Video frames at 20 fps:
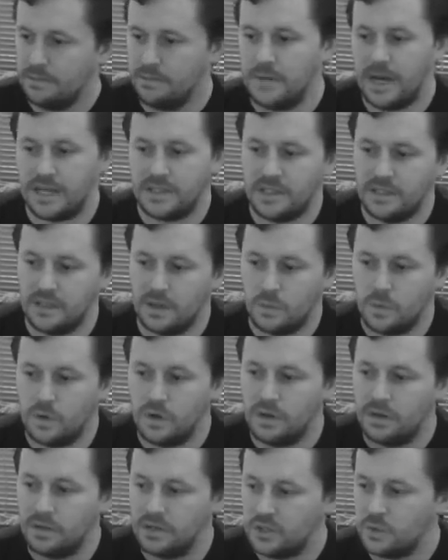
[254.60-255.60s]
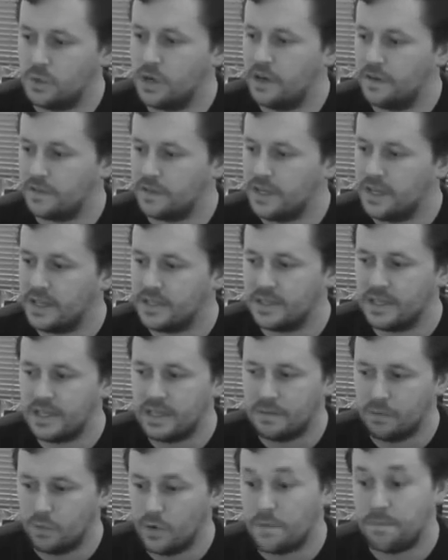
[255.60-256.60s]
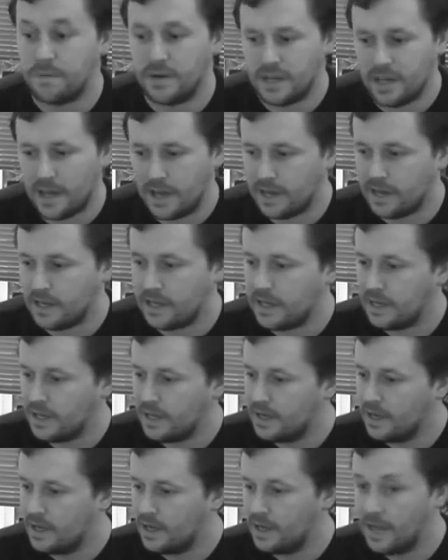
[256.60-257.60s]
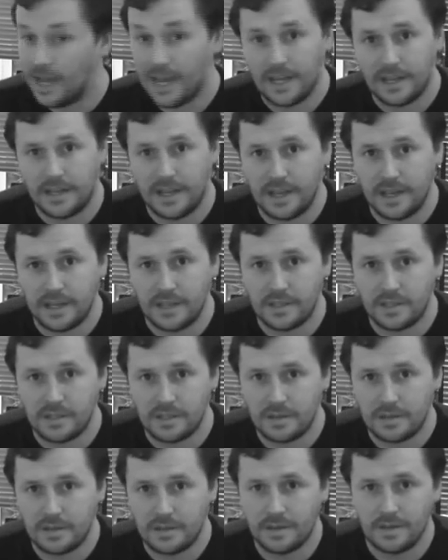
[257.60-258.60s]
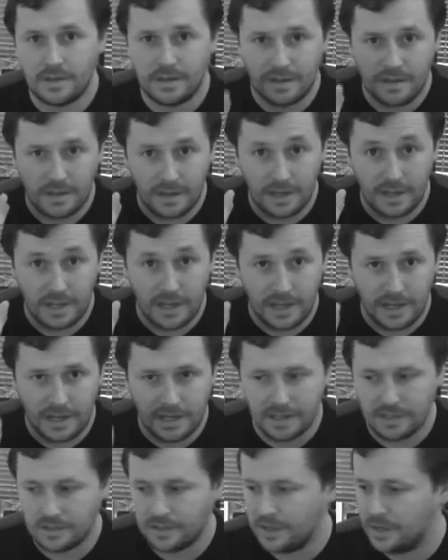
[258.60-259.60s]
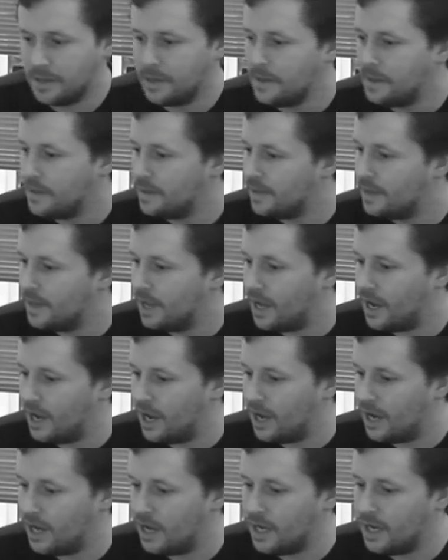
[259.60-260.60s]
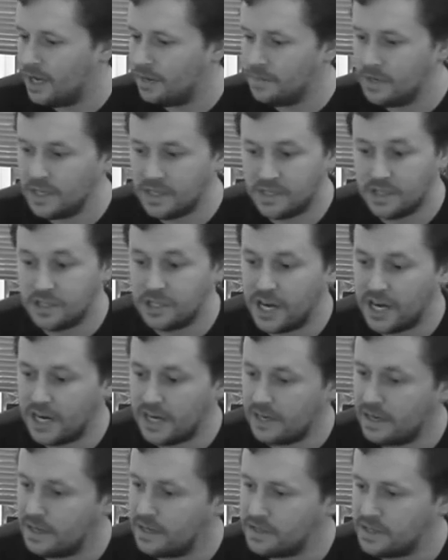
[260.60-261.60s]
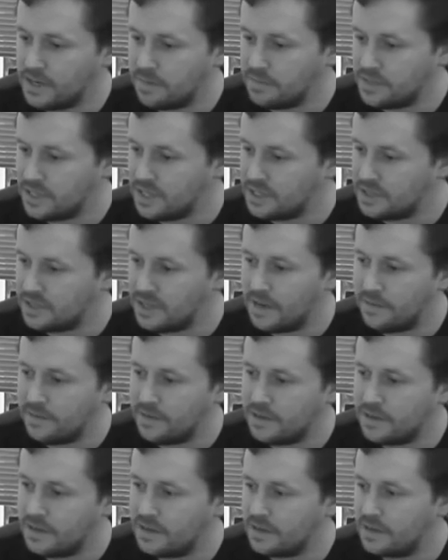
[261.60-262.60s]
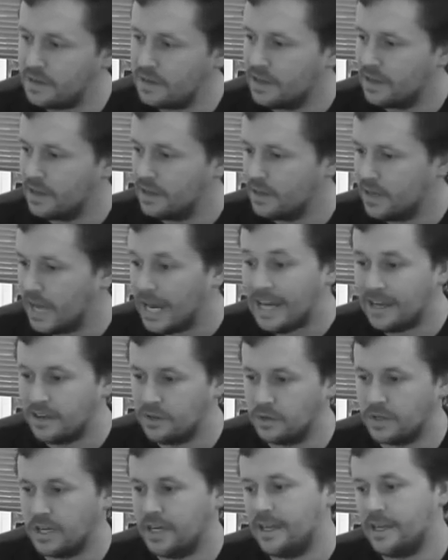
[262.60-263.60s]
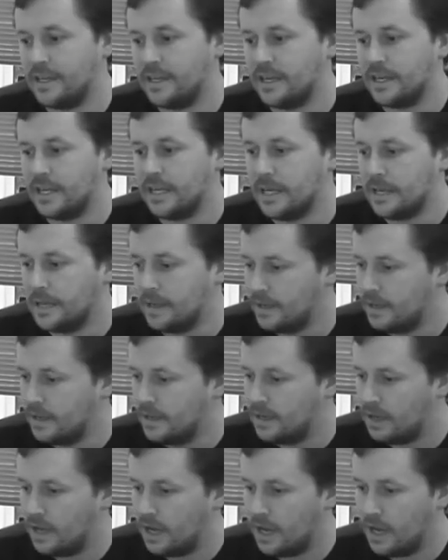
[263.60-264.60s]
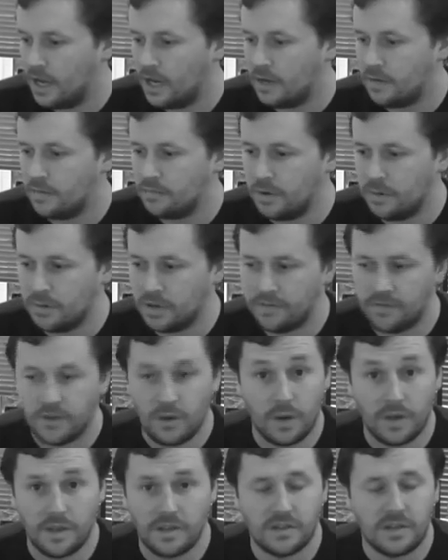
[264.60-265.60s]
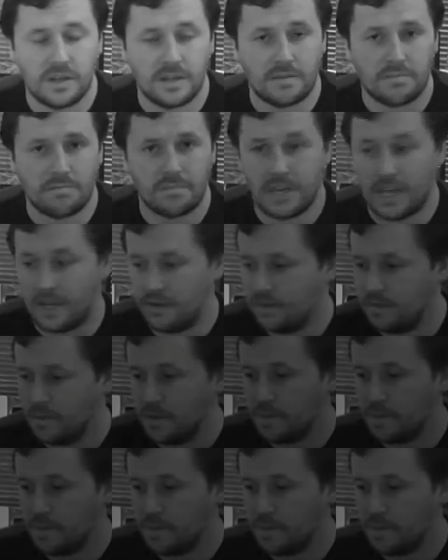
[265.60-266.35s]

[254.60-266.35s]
MattyDub1, SuaveKitty, RiplyA, HeyDezz, hi HeyDezz, Lisa Jane 77, Anakin, probably a few others I can't